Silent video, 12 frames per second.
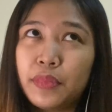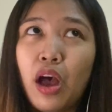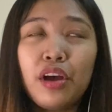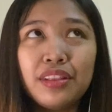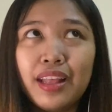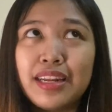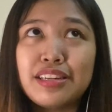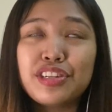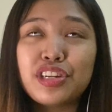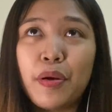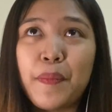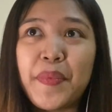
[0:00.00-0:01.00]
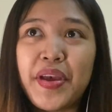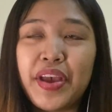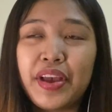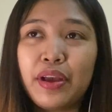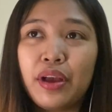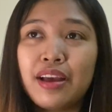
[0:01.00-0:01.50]
online
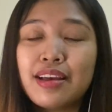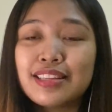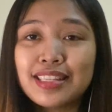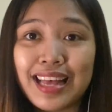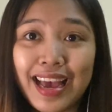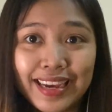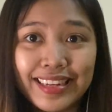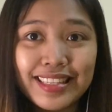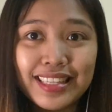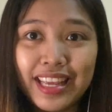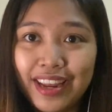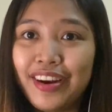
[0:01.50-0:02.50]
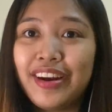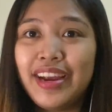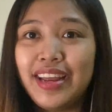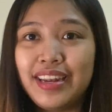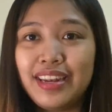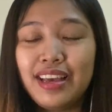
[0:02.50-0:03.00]
shopping sites here
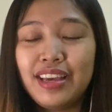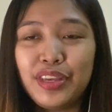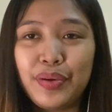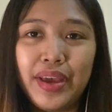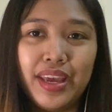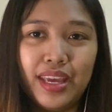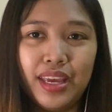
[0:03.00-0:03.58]
in UAE.